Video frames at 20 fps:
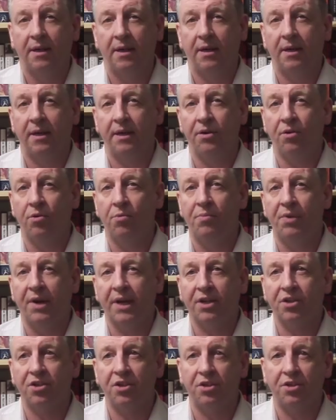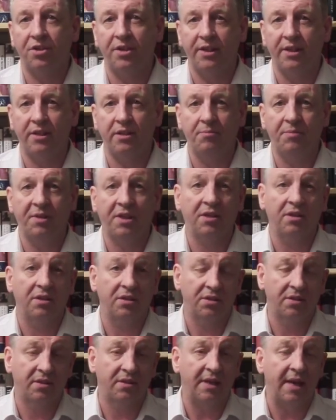uh, no Brexit deal
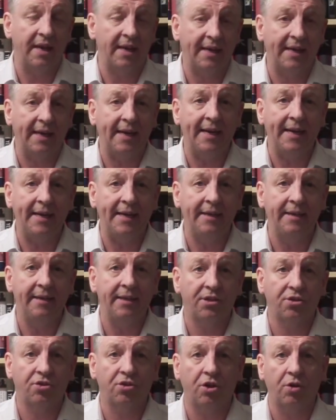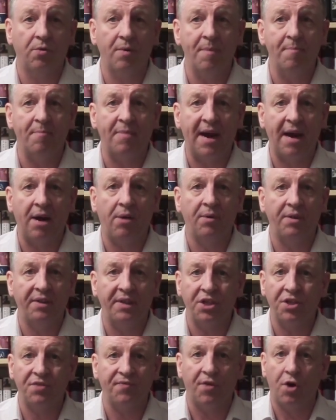because again it's going to empower
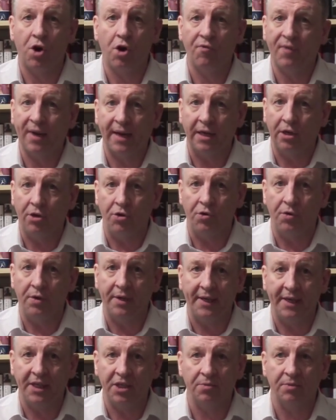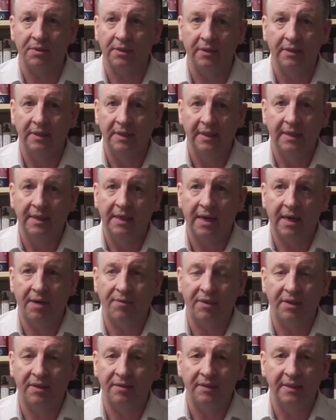these far right loonies. We'll have
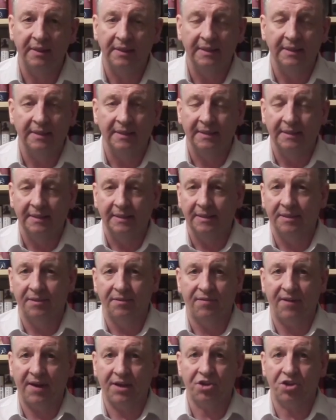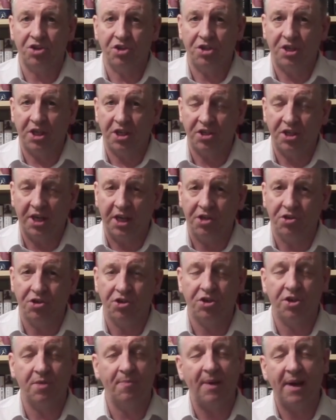a fascist
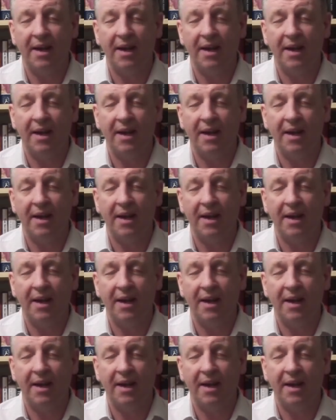dictatorship.